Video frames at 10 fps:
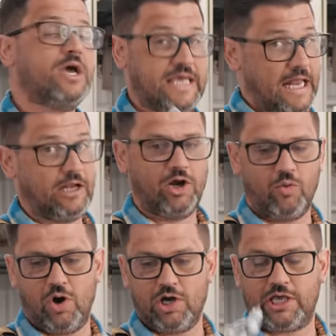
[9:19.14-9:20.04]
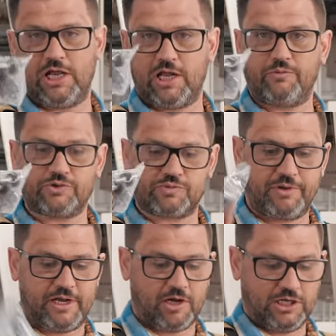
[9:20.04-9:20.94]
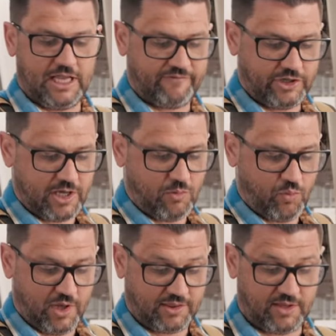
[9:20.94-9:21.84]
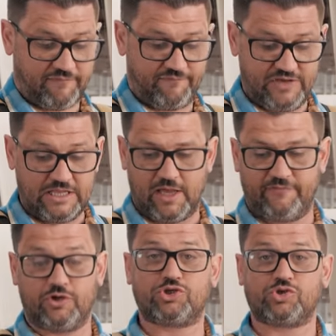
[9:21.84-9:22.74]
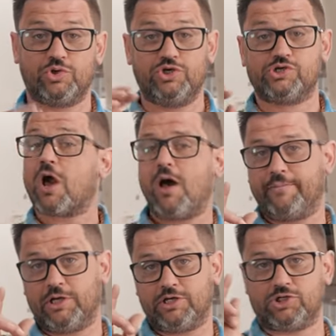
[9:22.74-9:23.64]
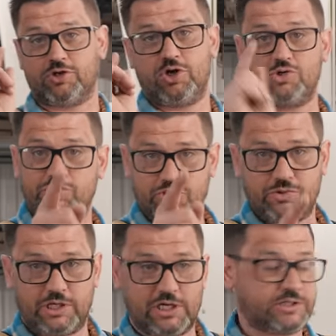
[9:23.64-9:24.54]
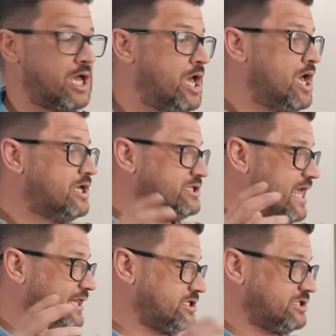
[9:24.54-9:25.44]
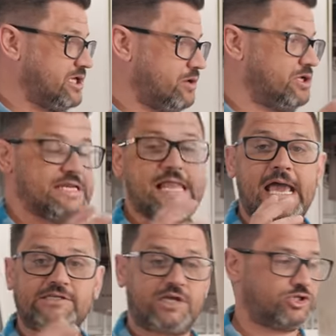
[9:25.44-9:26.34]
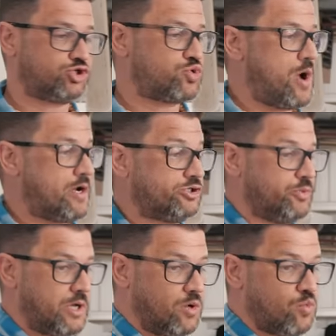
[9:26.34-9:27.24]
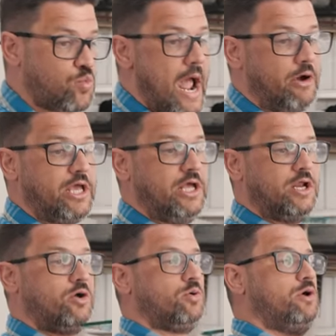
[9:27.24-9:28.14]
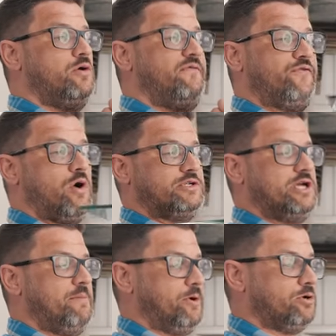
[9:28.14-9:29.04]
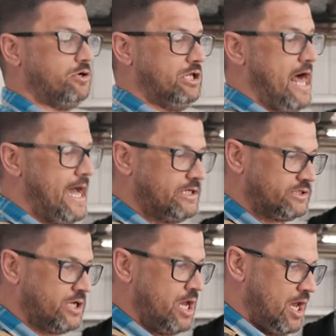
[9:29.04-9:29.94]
get a little wonky and I was planning on leveling it with the feet leveler. So we'll use a combination of those two things to get this thing nice and square so we can route in a groove for our tempered glass,